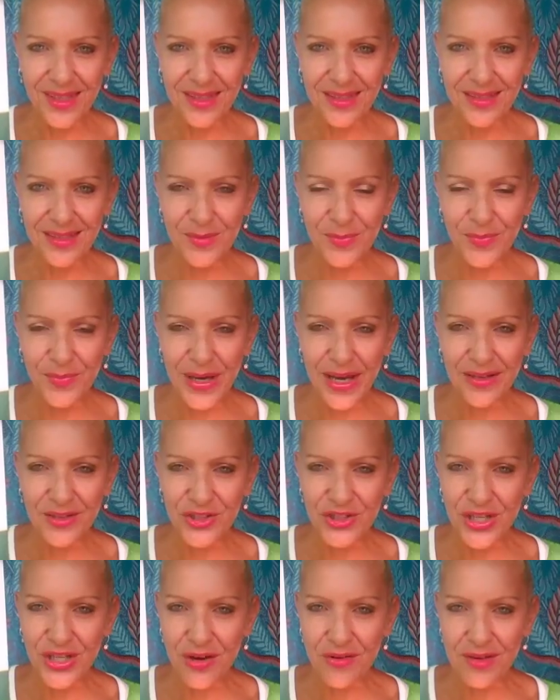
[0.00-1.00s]
It's about
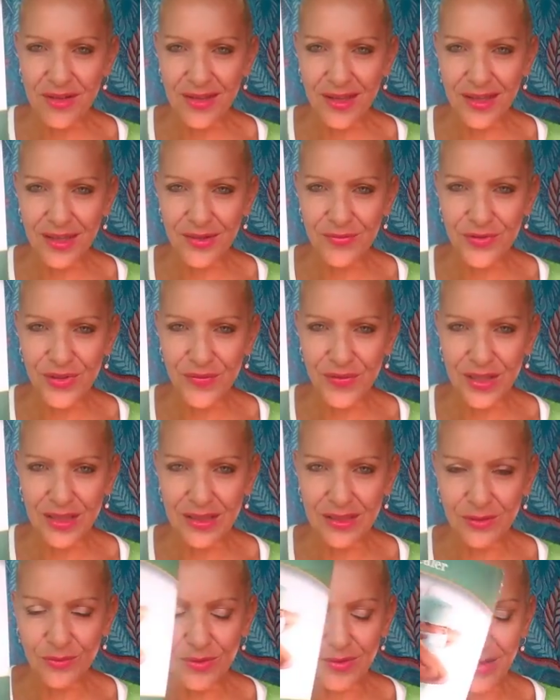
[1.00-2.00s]
sharing that gift of
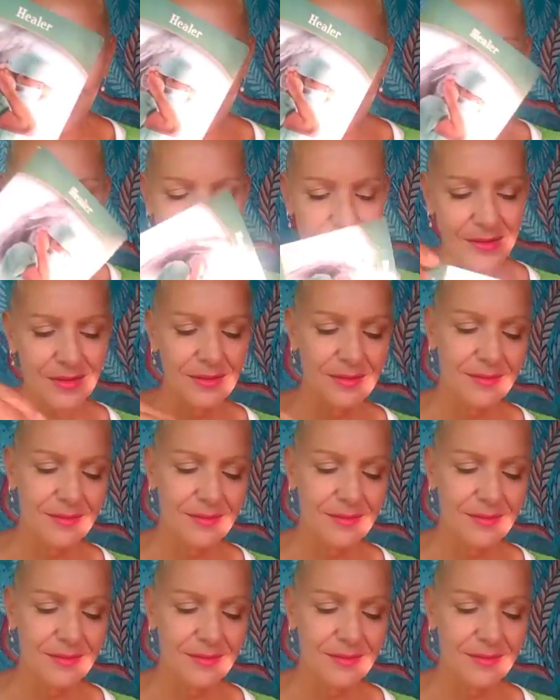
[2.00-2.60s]
healing with others.